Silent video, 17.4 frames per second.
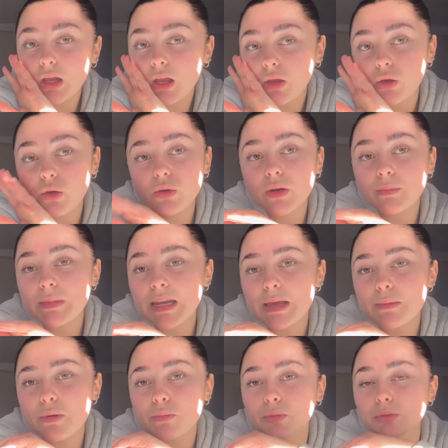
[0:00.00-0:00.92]
who done my
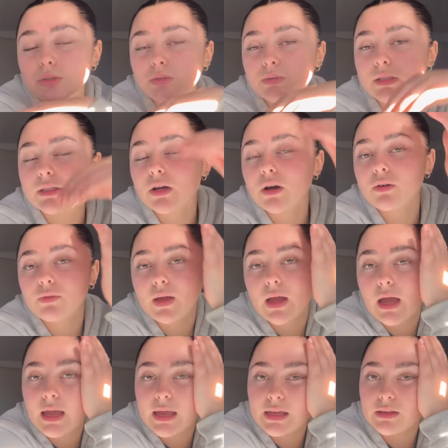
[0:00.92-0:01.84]
lemon bottle
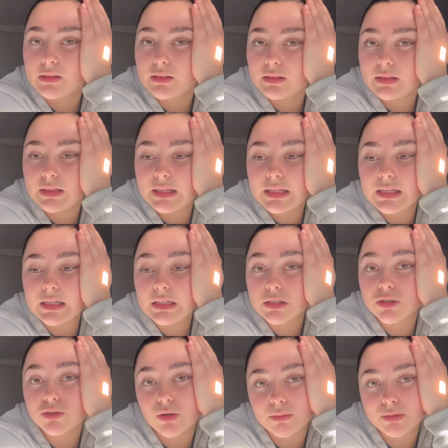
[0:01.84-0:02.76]
dissolver in the
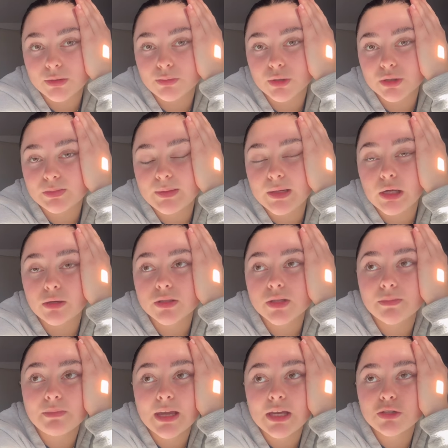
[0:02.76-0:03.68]
description box below
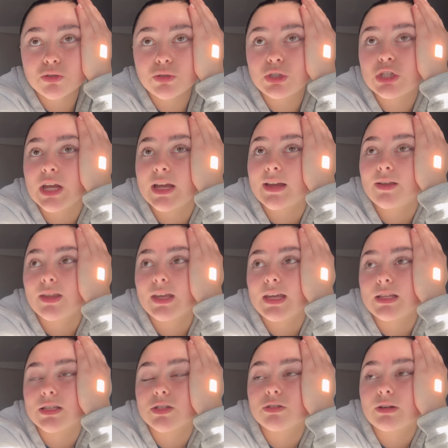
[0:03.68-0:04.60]
so make sure you check out their
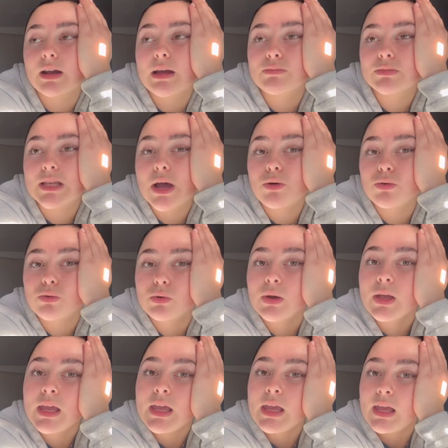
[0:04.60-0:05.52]
instagrams they're all
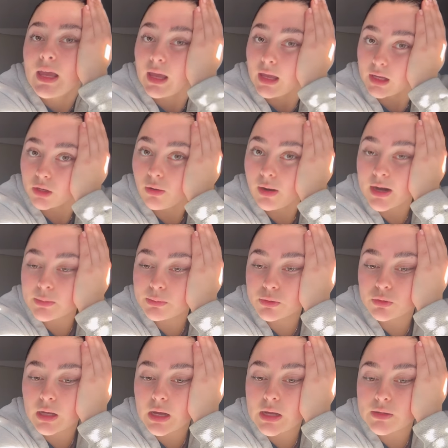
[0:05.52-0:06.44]

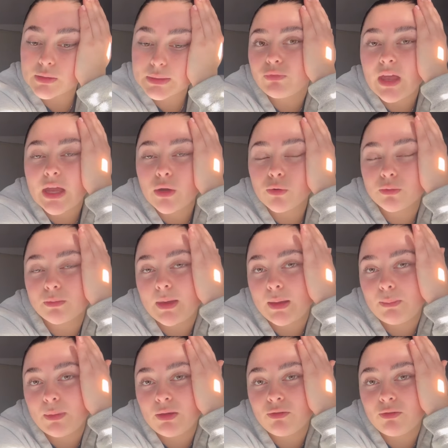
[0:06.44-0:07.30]
incredible girls they all made me